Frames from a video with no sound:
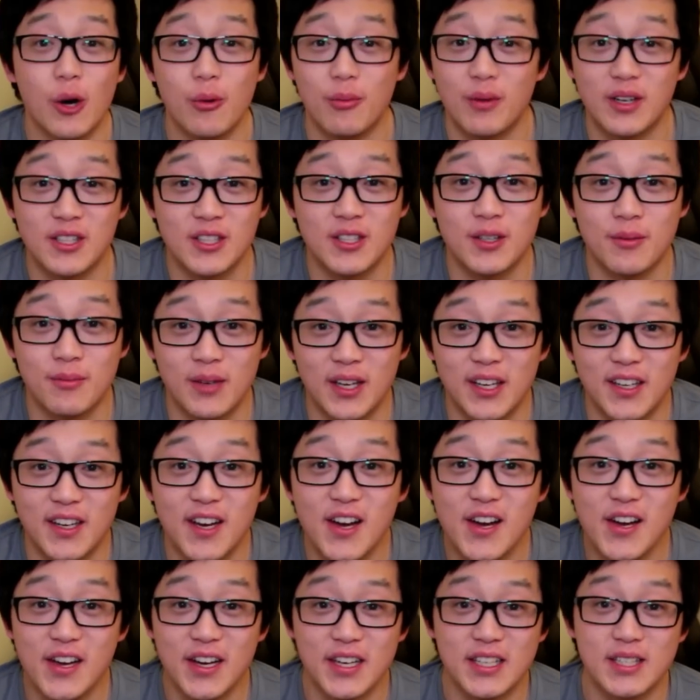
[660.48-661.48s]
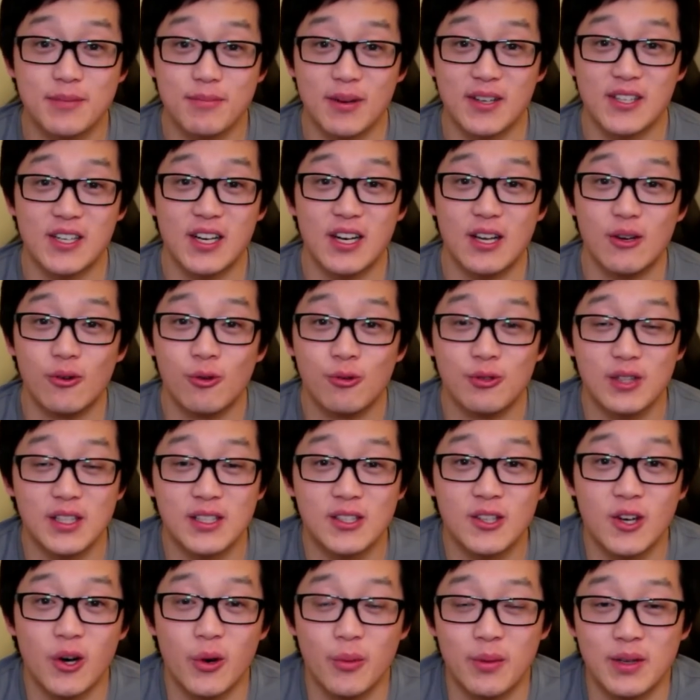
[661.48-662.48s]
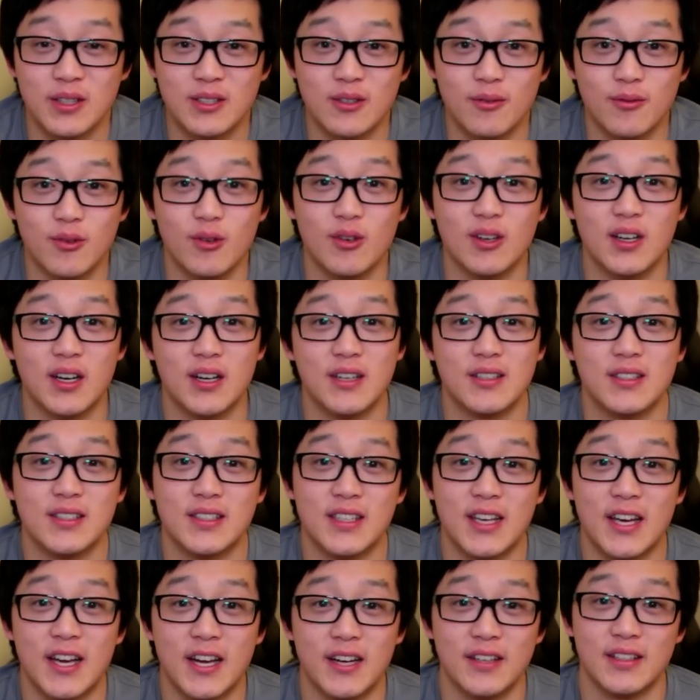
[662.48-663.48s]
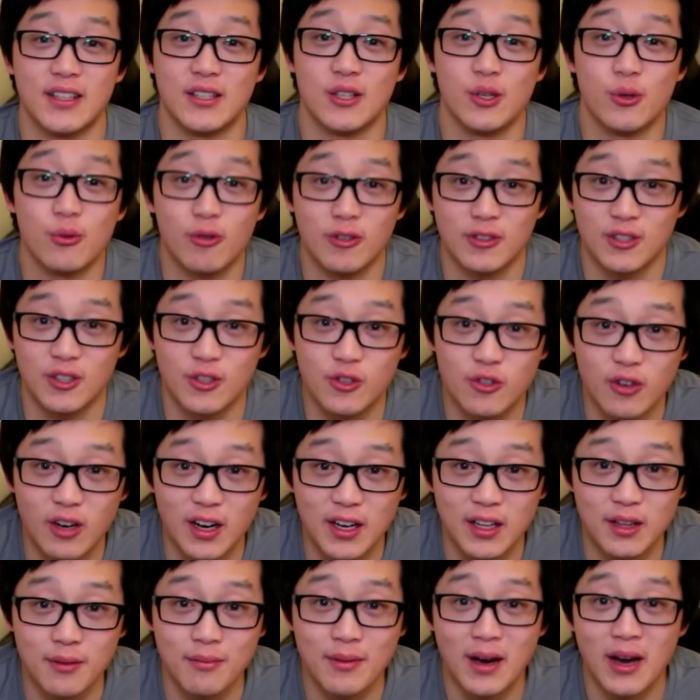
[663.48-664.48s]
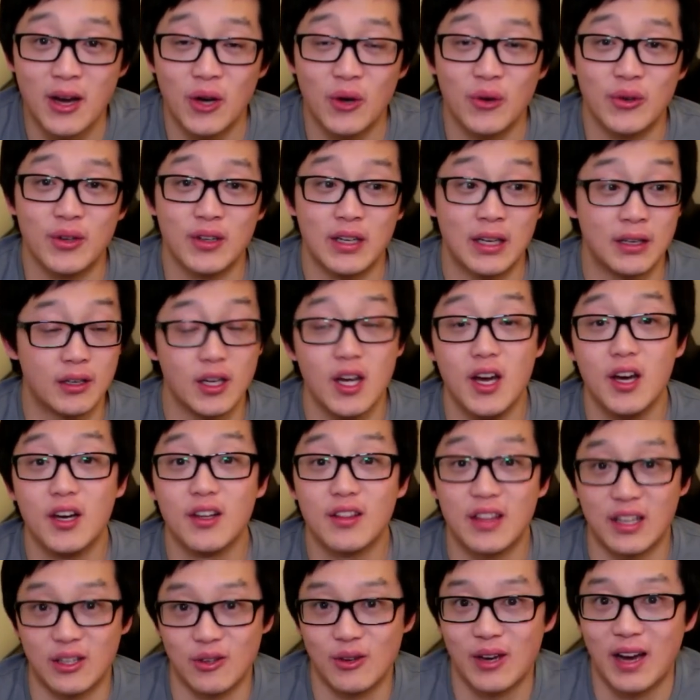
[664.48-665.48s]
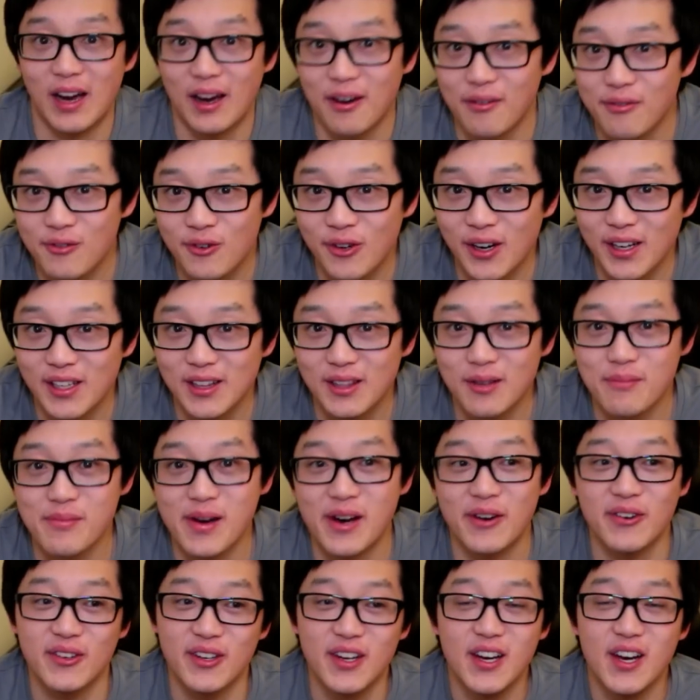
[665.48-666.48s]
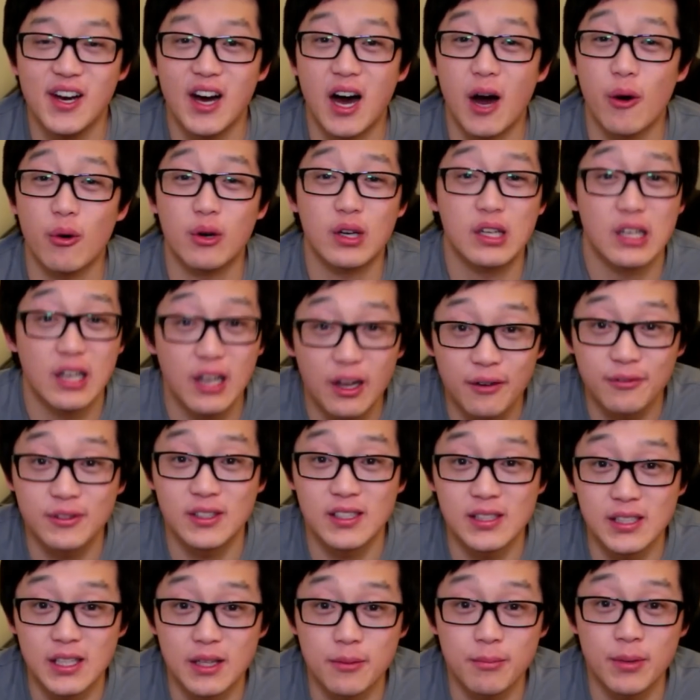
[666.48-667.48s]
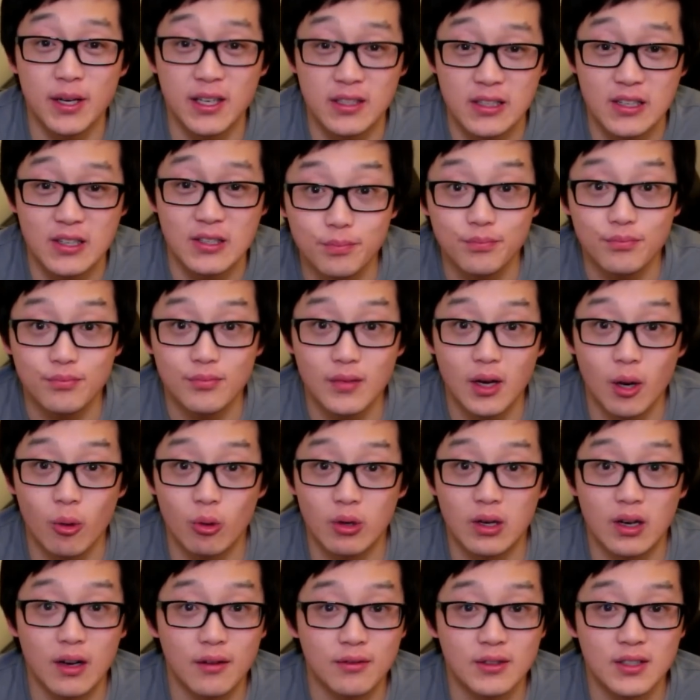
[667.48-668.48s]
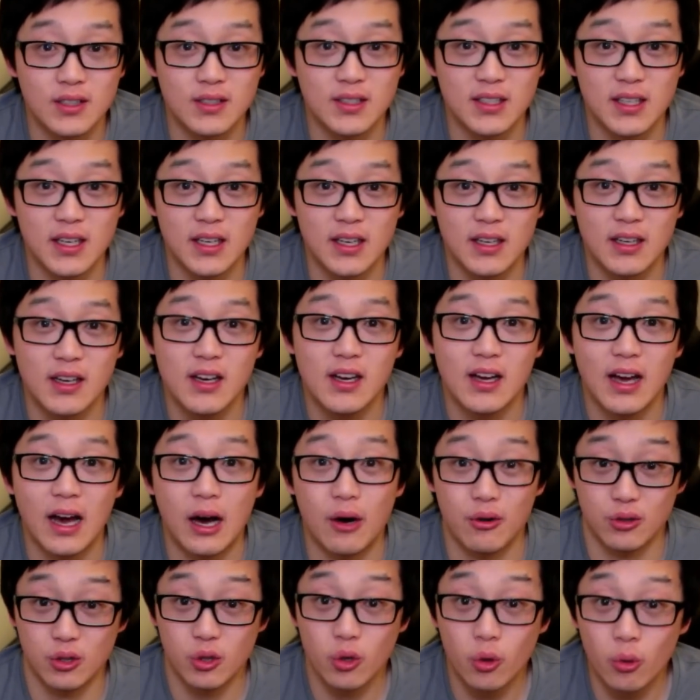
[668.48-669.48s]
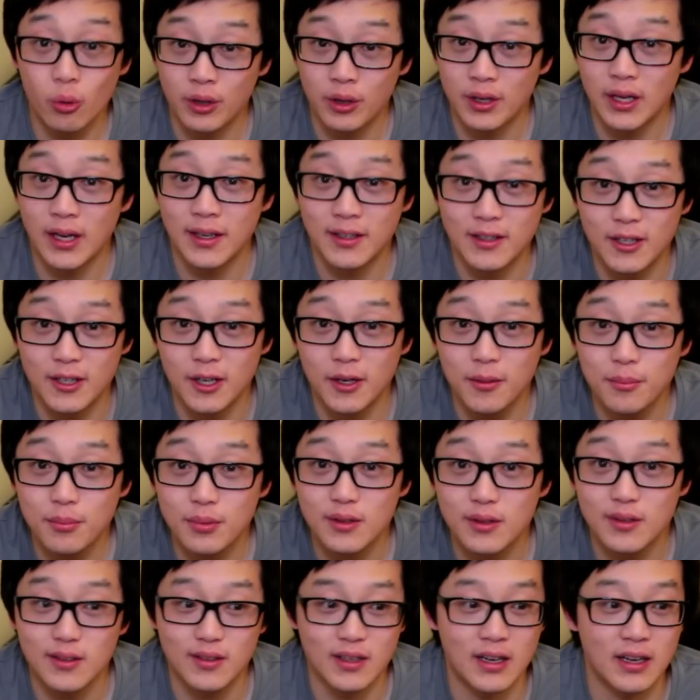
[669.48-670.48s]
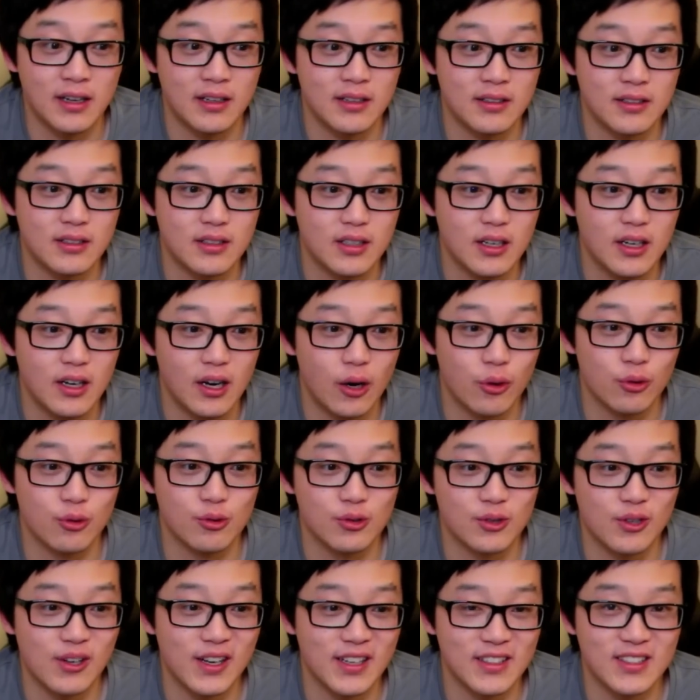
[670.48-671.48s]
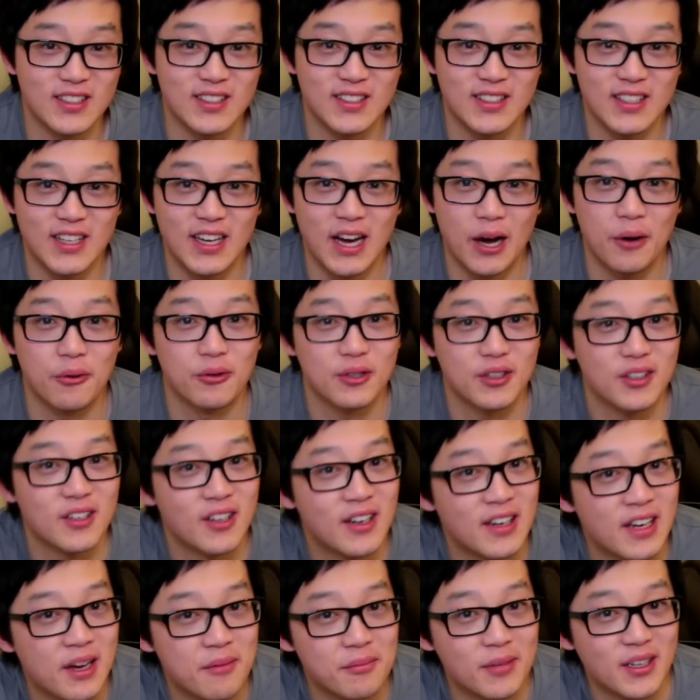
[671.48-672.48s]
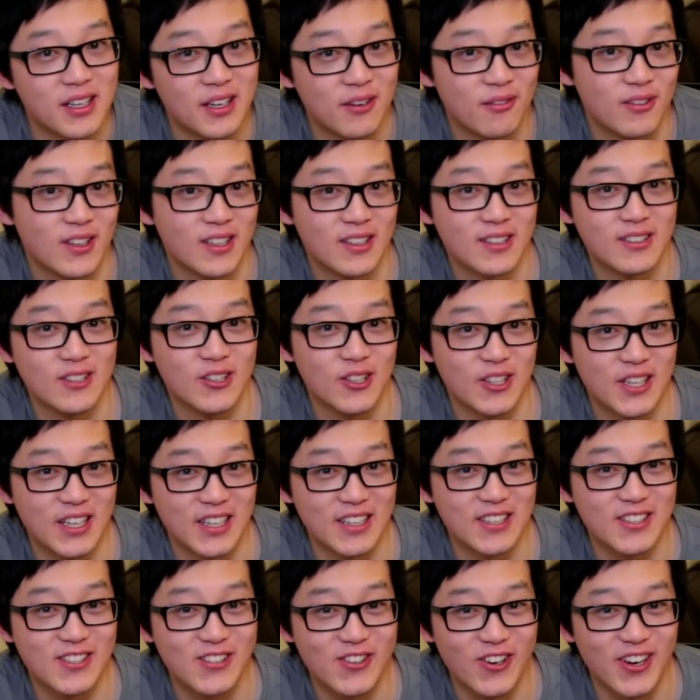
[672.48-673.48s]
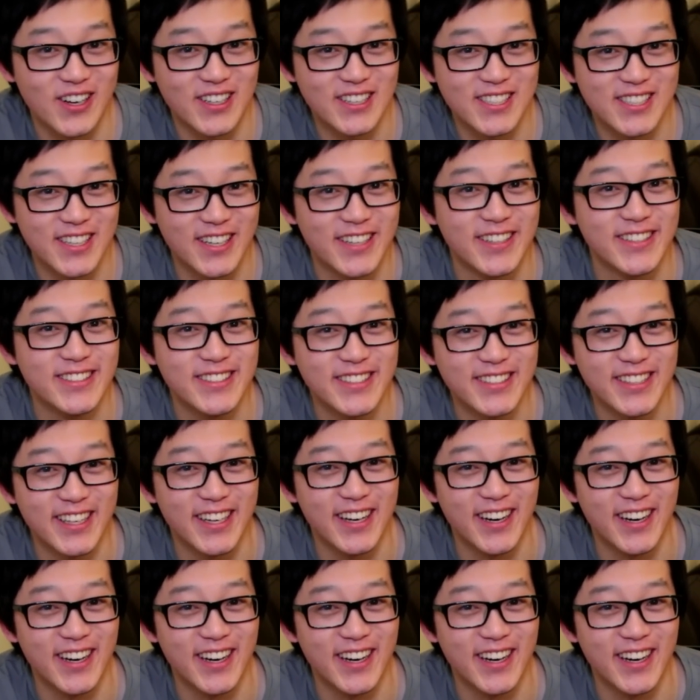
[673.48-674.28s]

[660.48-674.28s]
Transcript: much to me, especially all these comments of you guys saying that you want to try them out and that you have tried them out. I would love to see the pictures. I would love to see how your one ended up, and I would also like to see how good I am at giving cooking instructions.